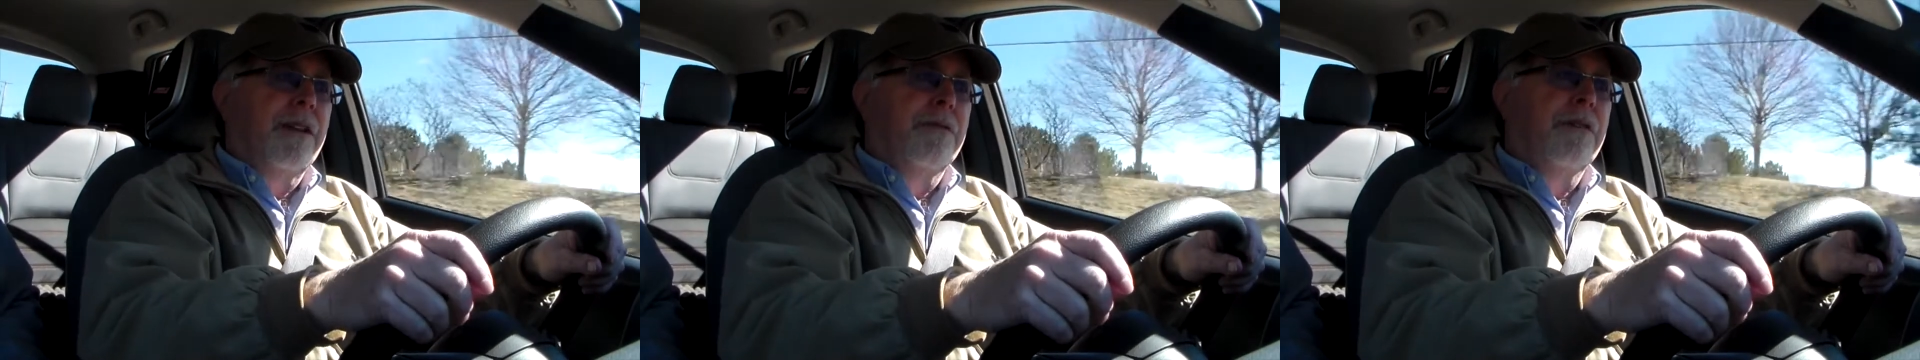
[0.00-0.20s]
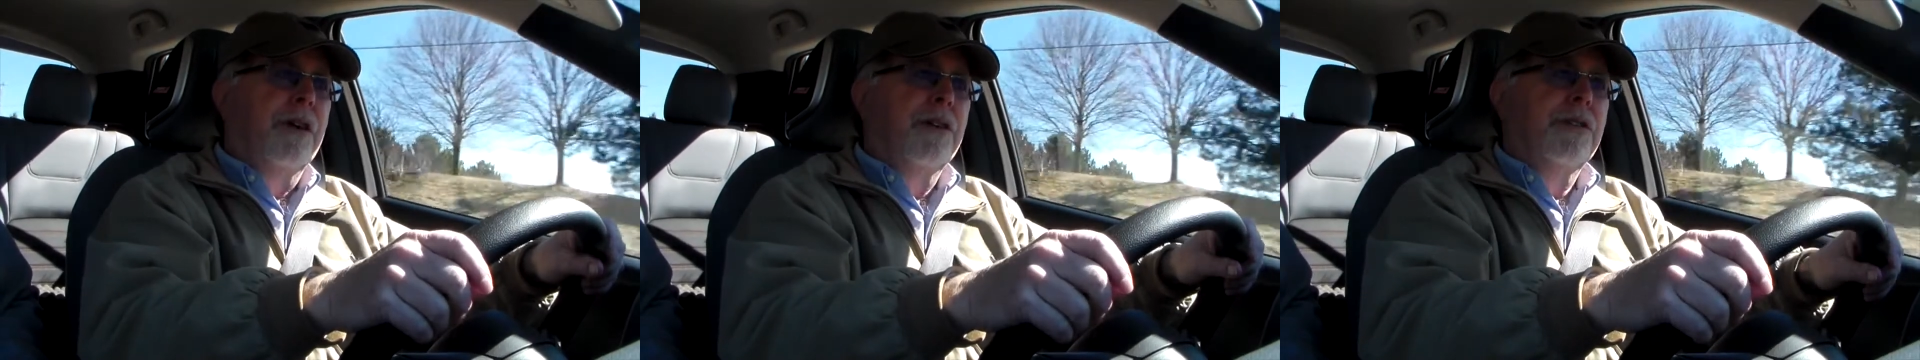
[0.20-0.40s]

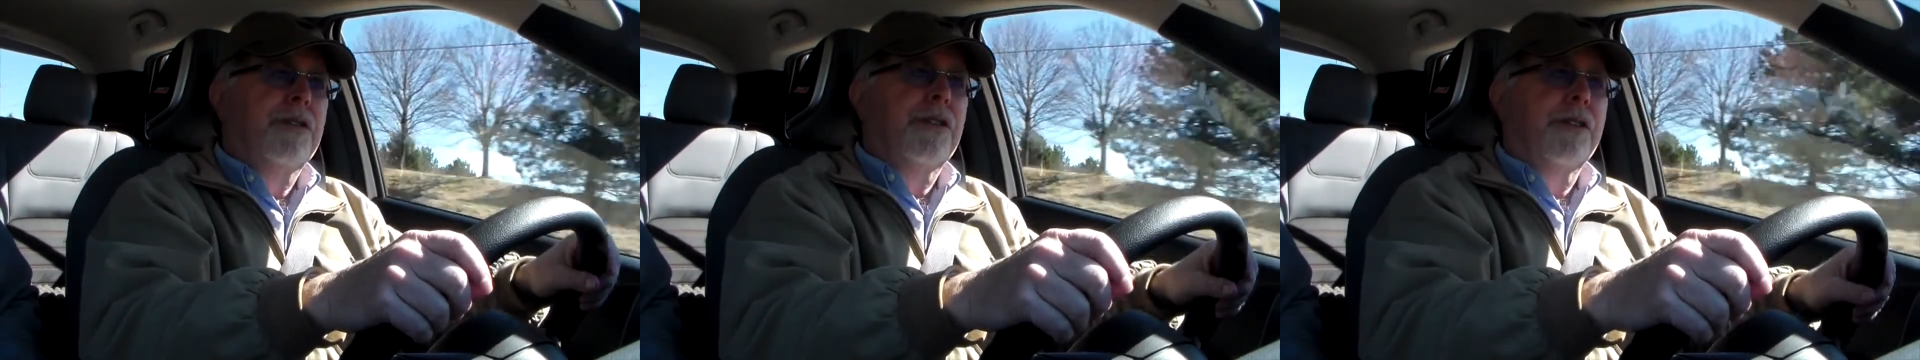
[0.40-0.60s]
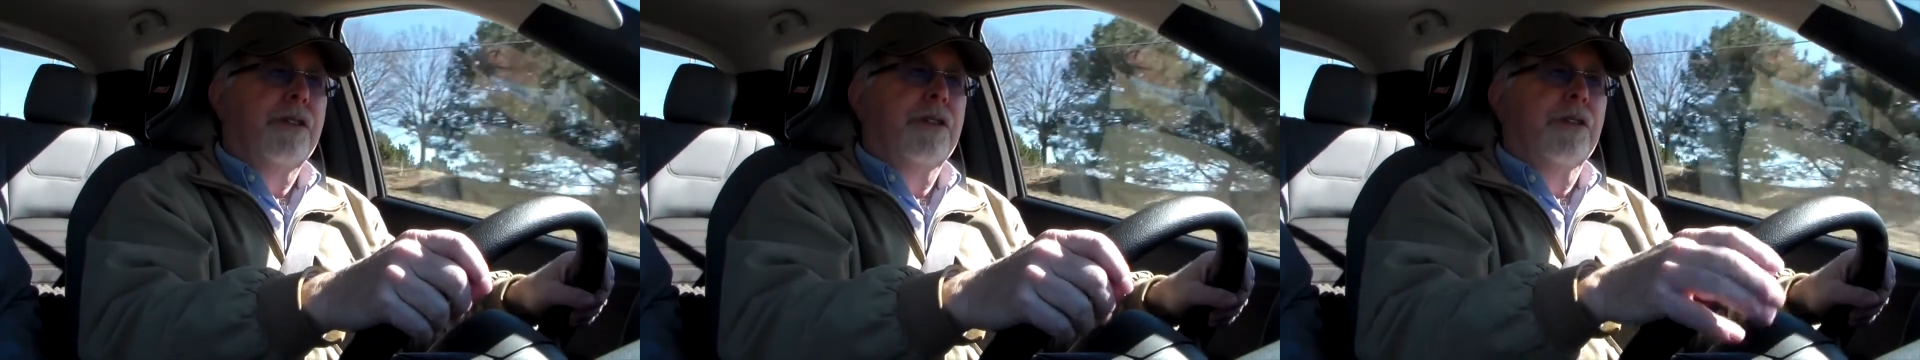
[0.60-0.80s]
the road
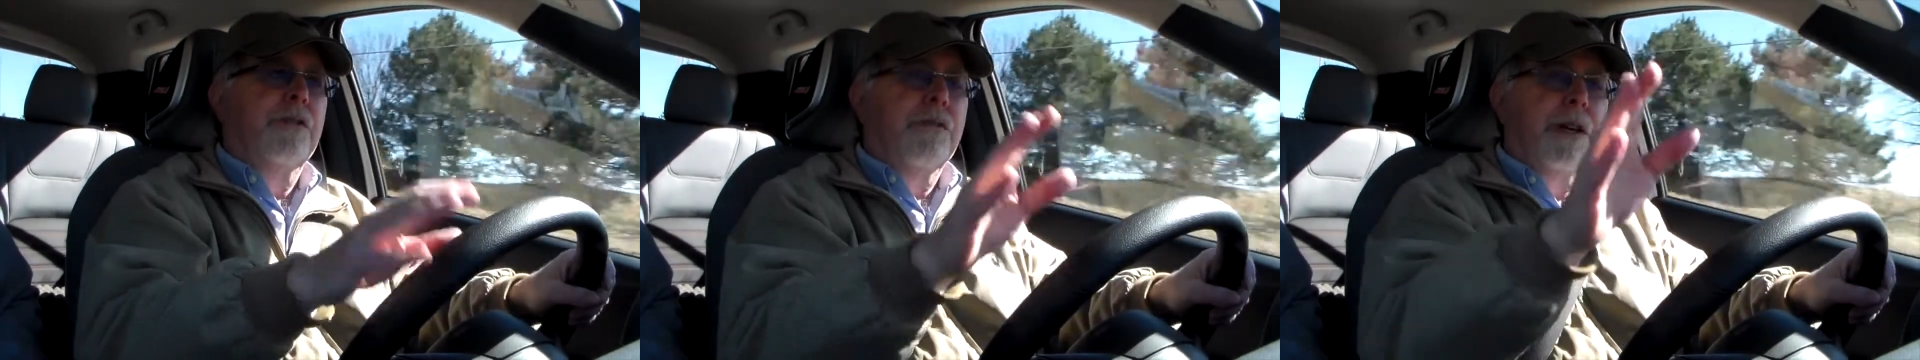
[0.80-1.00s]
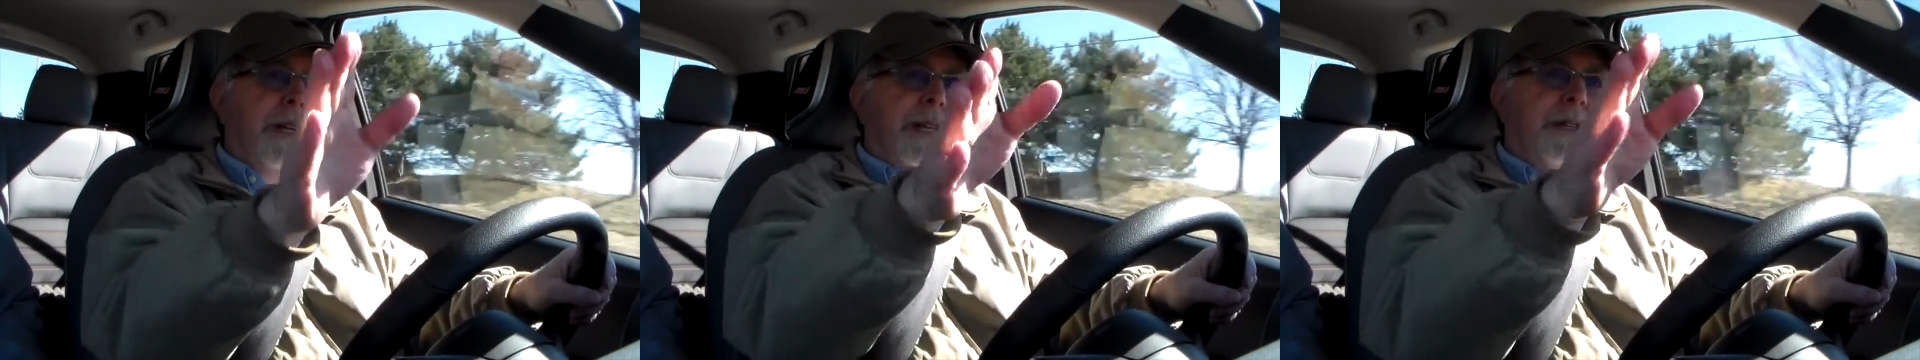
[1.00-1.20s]
so you
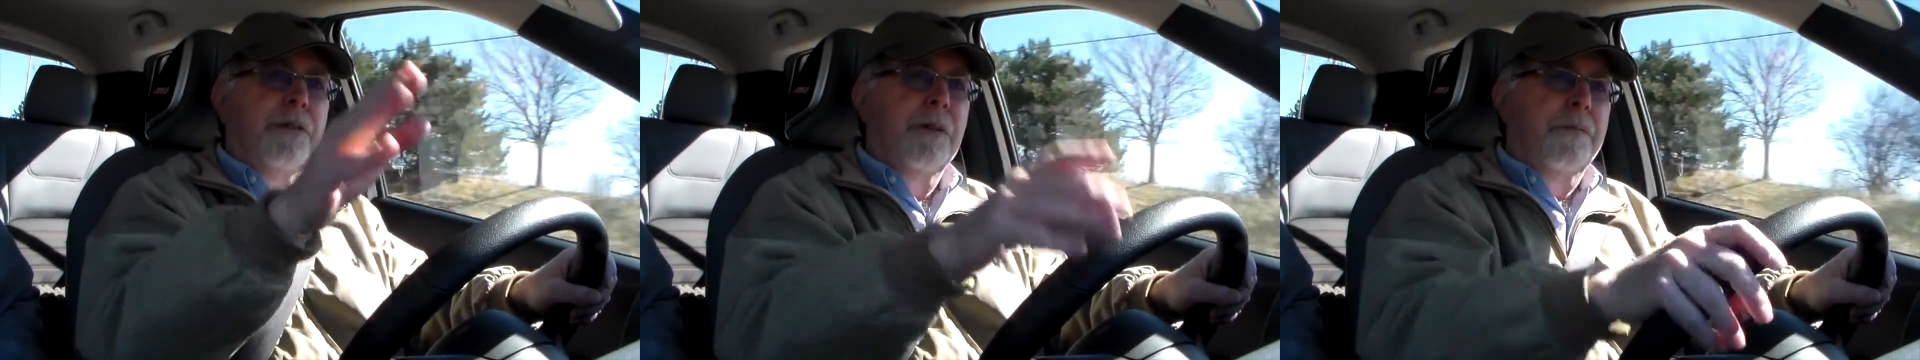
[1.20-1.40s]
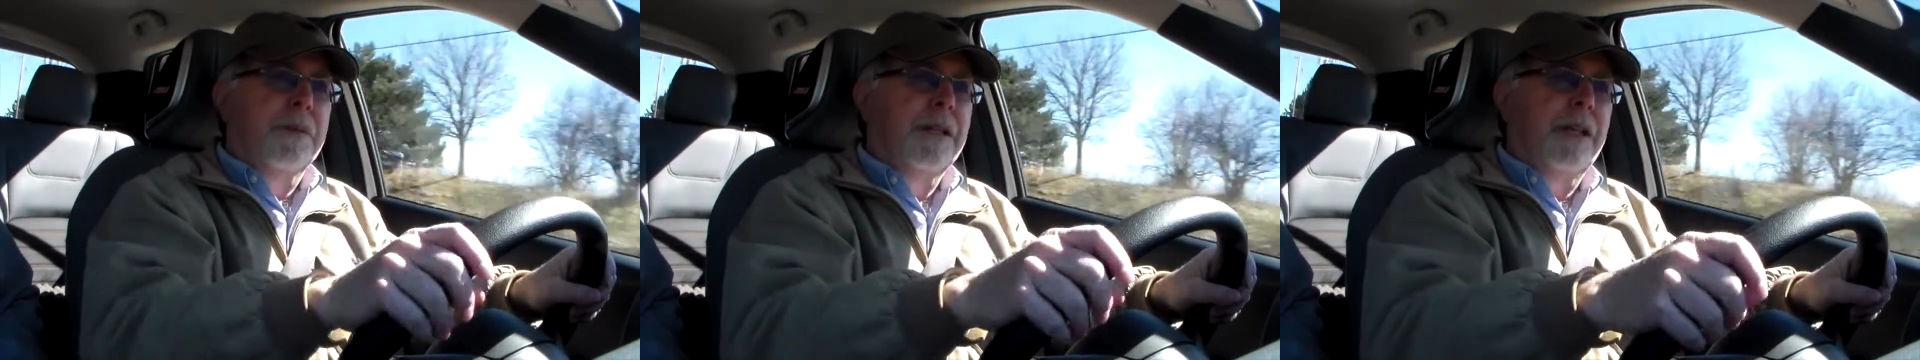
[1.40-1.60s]
don't run
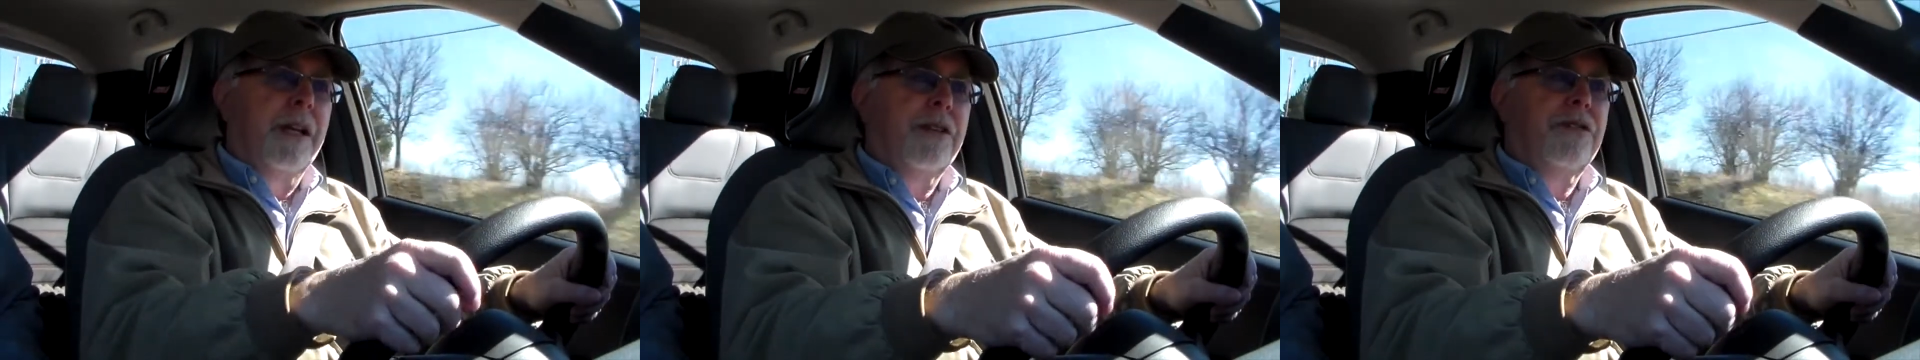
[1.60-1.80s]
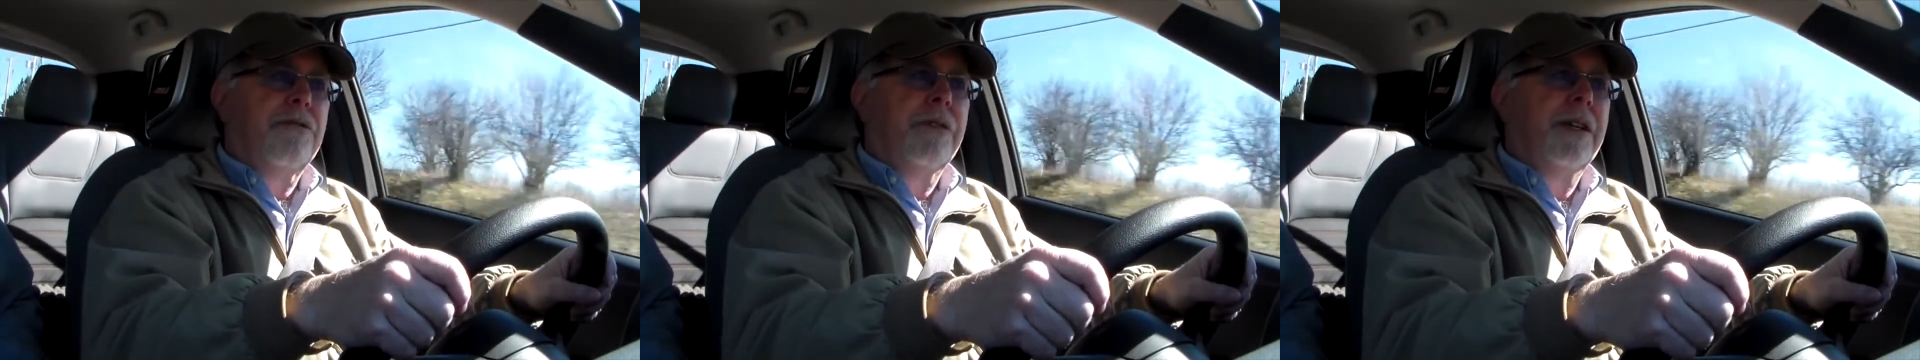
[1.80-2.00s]
into a
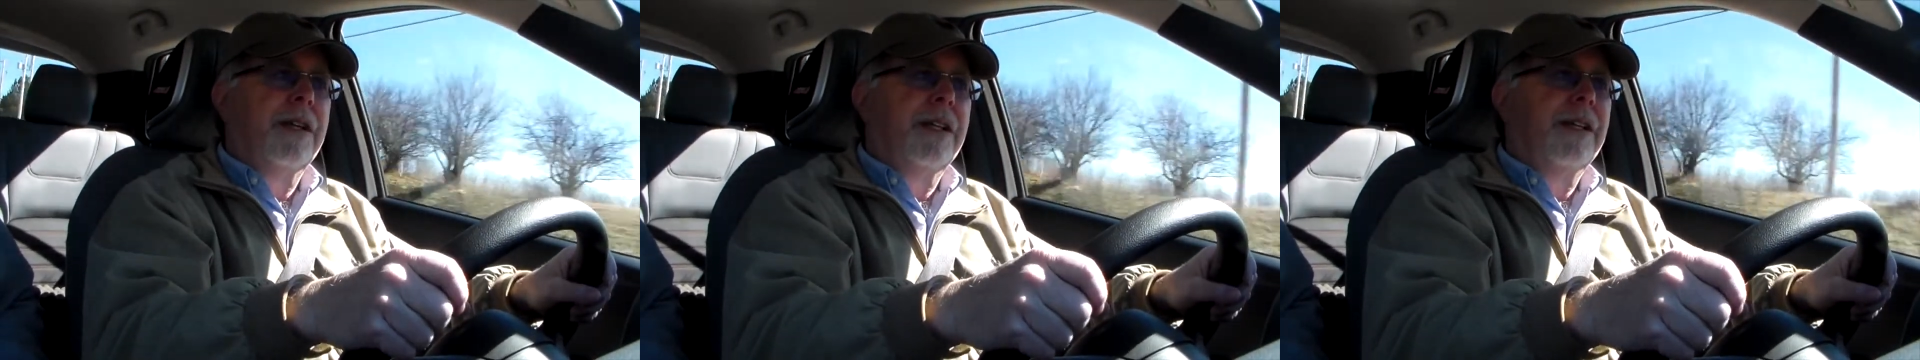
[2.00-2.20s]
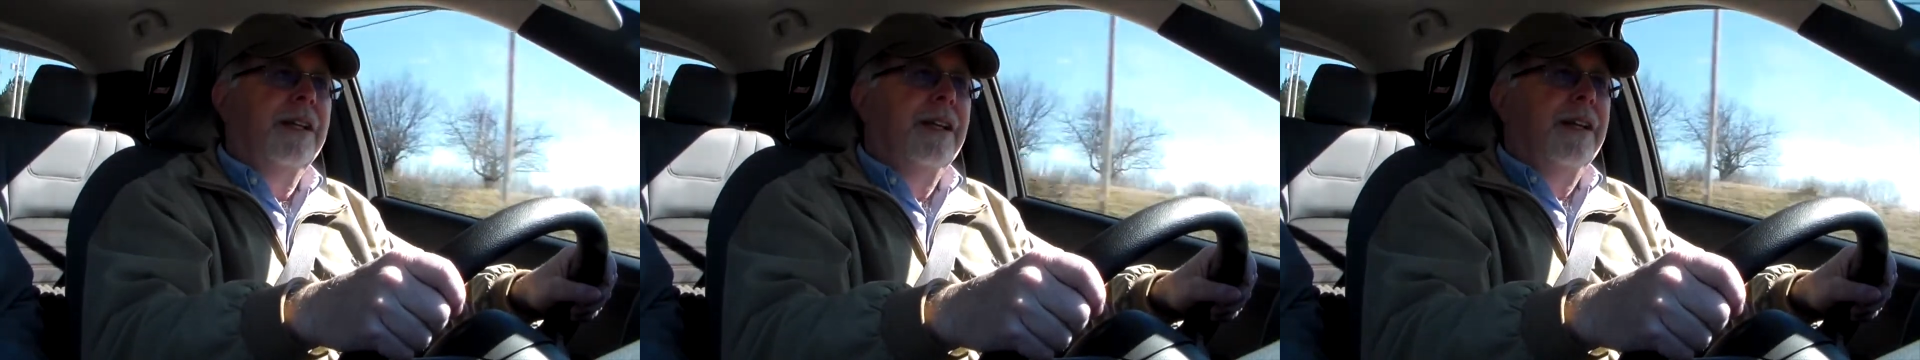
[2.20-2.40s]

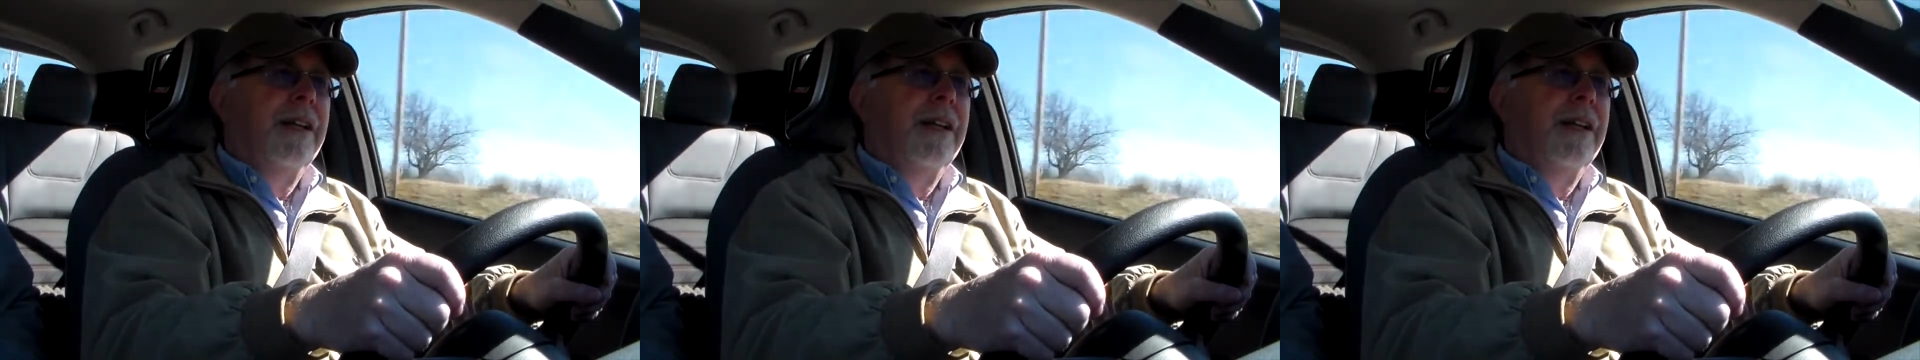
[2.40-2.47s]
pedestrian.